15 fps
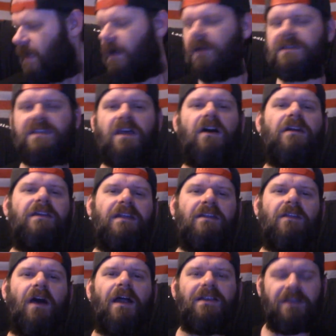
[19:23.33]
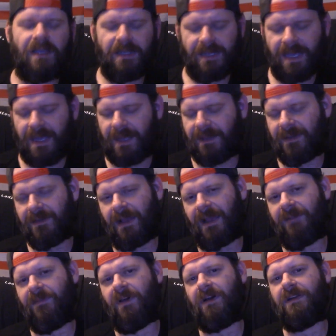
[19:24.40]
Oh, it's the hunting lodge. Yeah, I
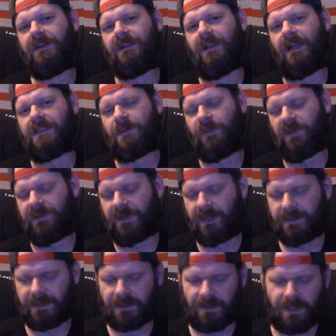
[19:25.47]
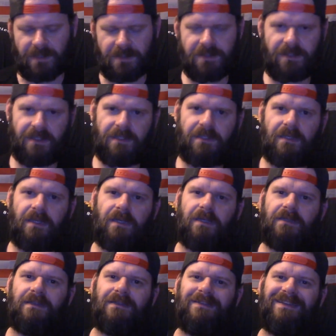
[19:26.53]
have the hunting lodge. I built a hunting lodge in uh,
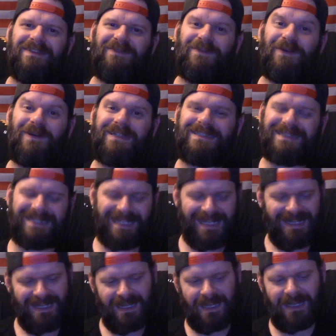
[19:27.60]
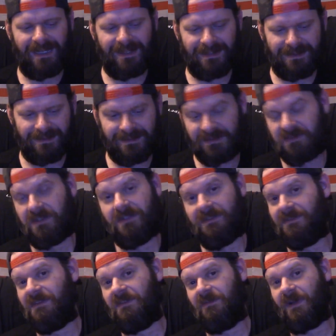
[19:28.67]
the forest, and
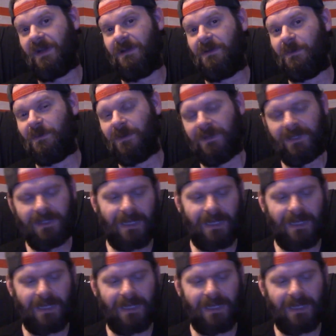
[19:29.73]
it's very cool.